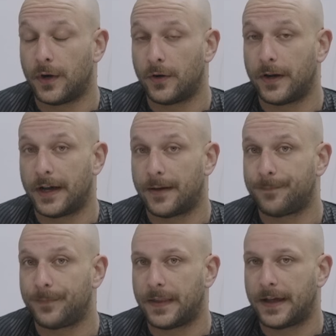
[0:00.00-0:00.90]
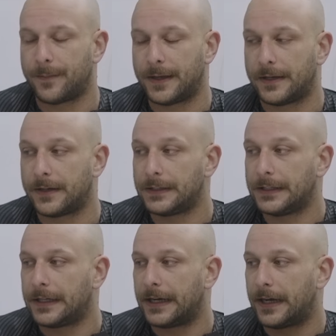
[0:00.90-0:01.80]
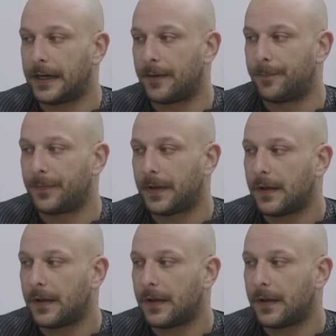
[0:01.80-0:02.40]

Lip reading: own arm, I mean.